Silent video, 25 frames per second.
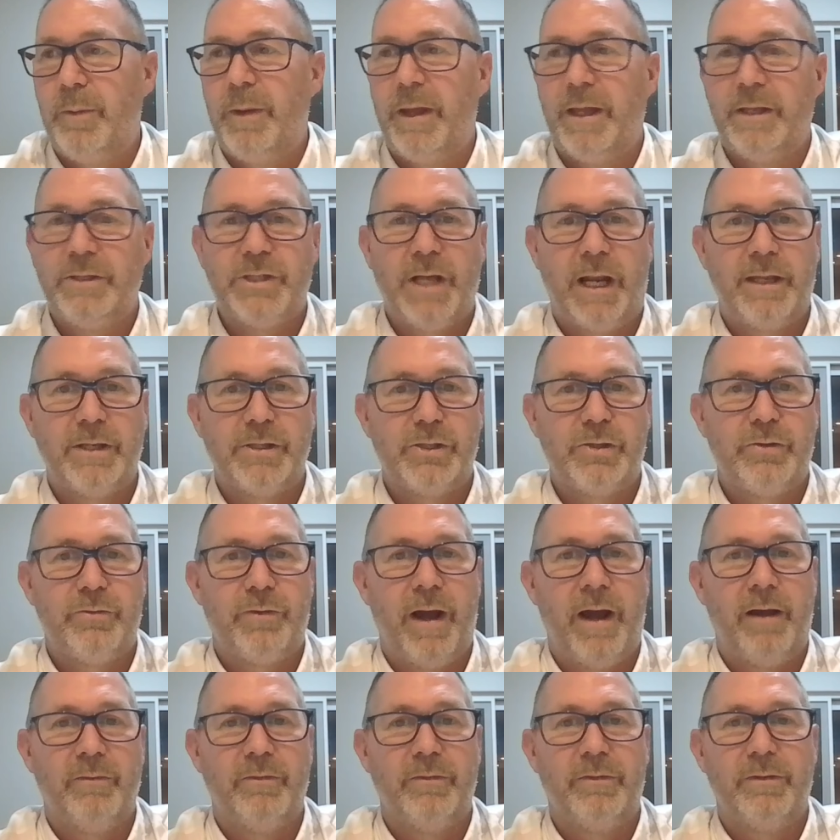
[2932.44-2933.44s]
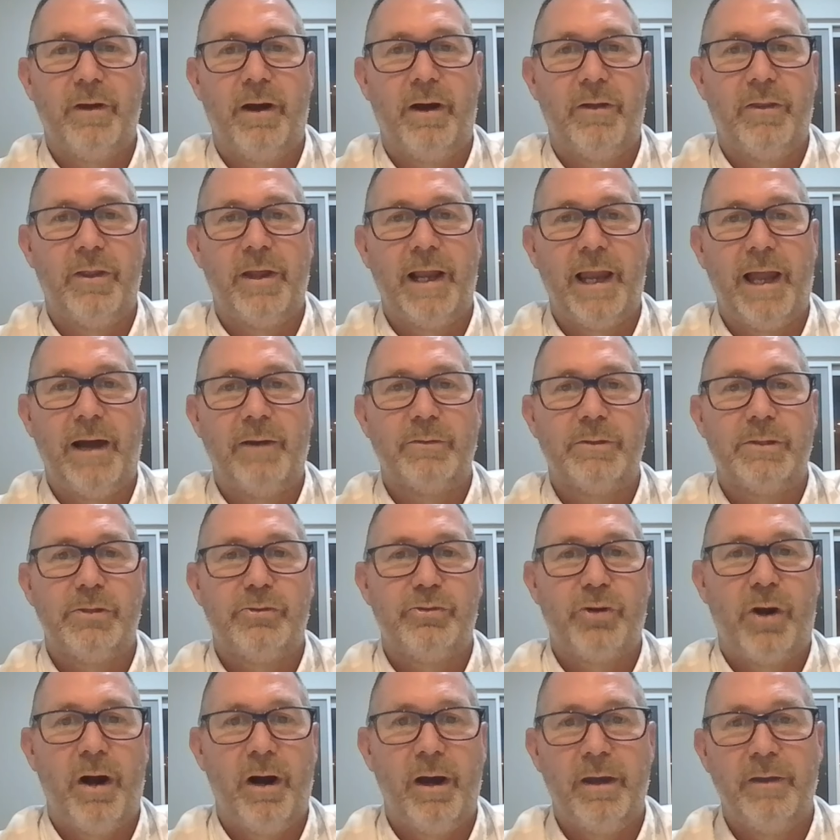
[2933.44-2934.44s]
people are being challenged around, are they
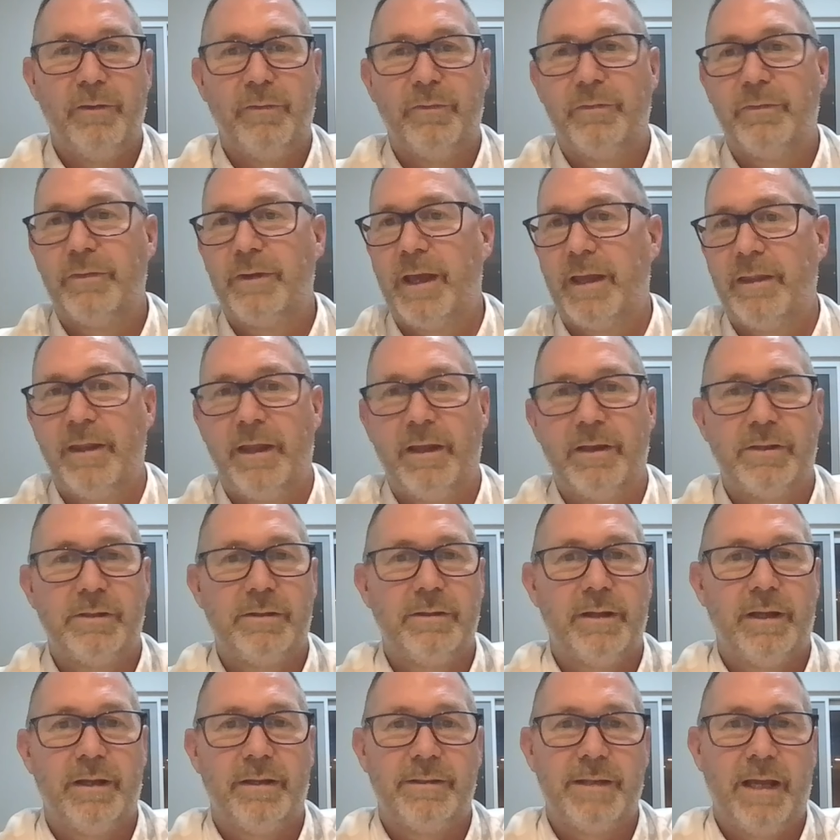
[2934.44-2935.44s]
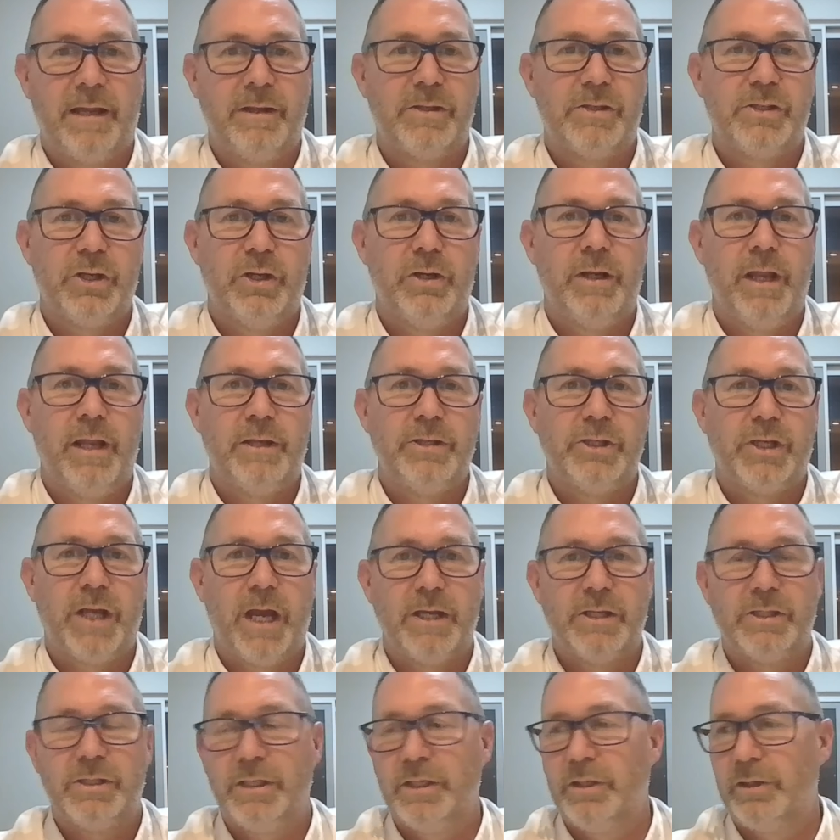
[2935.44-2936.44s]
allowed to drive? Can they attend certain
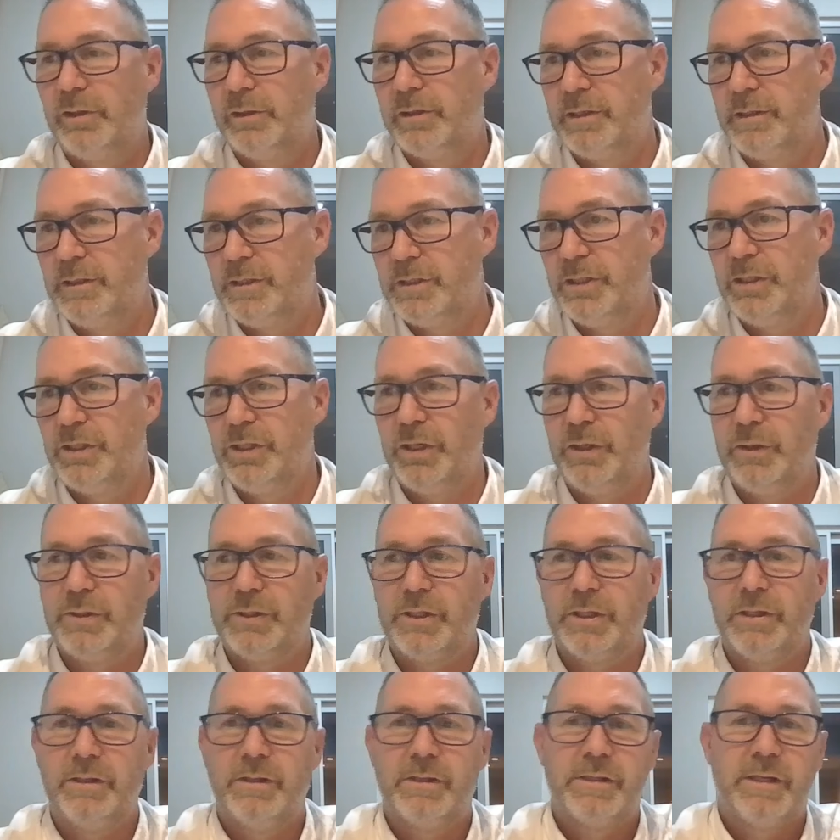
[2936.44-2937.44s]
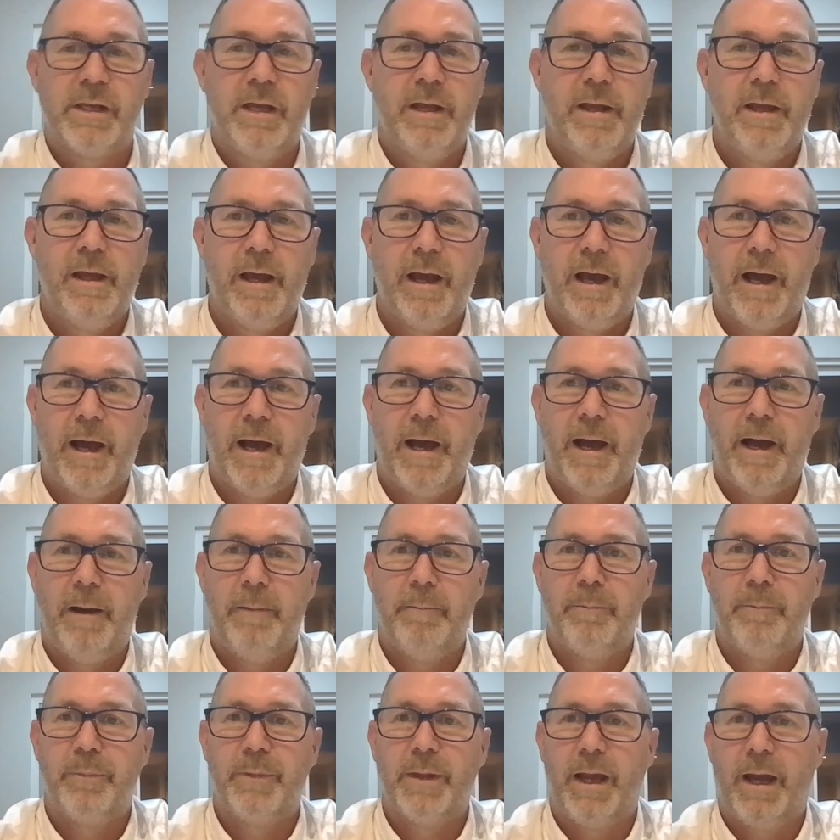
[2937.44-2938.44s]
educational institutions?
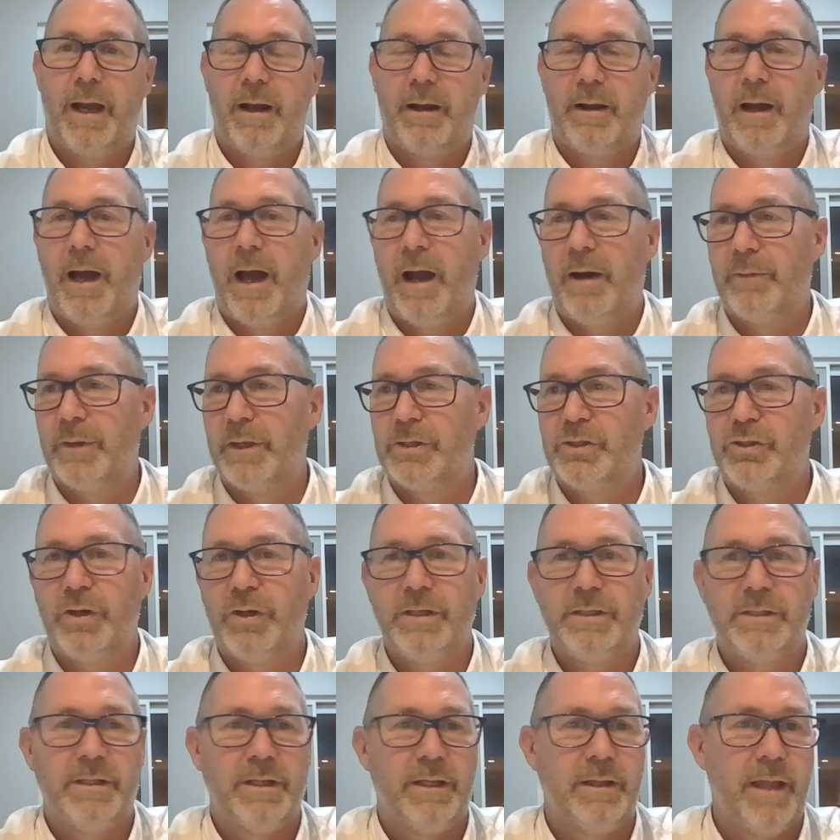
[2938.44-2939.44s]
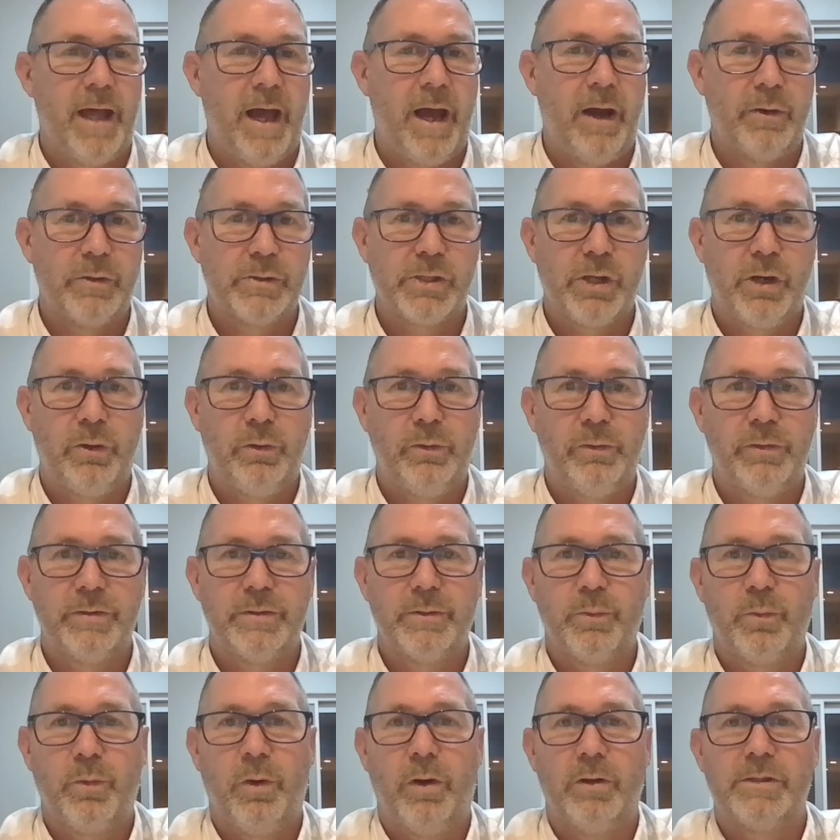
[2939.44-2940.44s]
Um, how they're treated in the
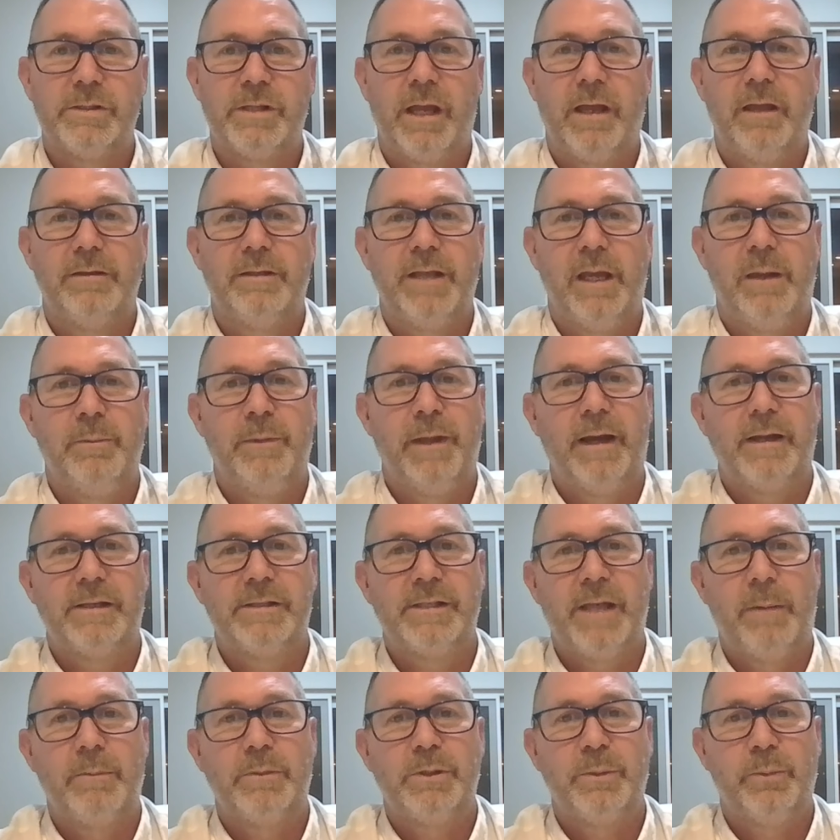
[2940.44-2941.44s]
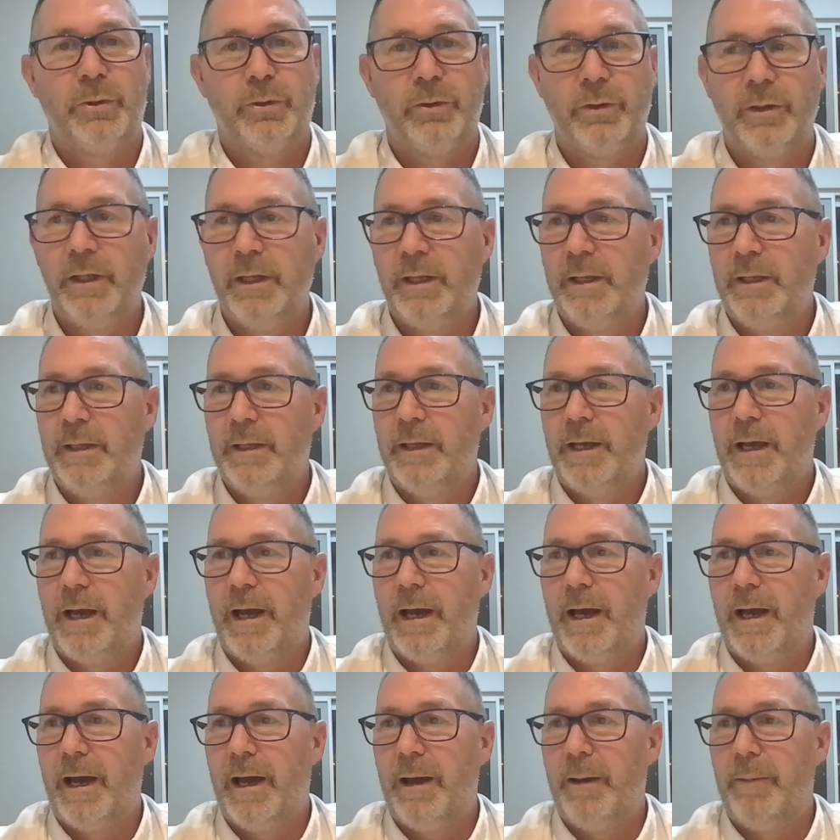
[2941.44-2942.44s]
household, yep. deemed acceptable
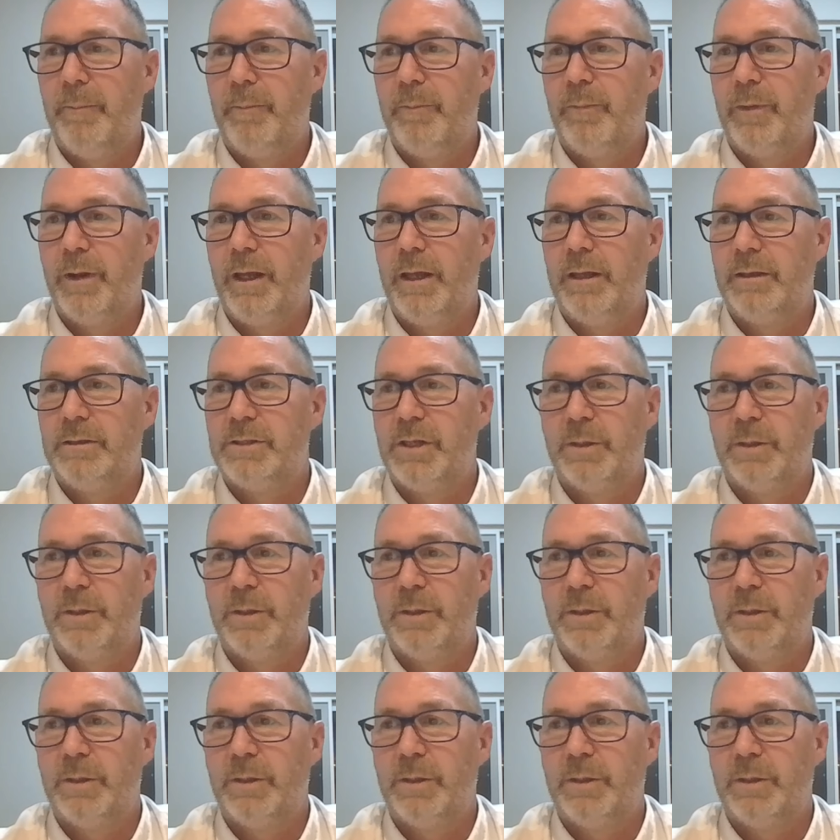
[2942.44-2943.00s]
um,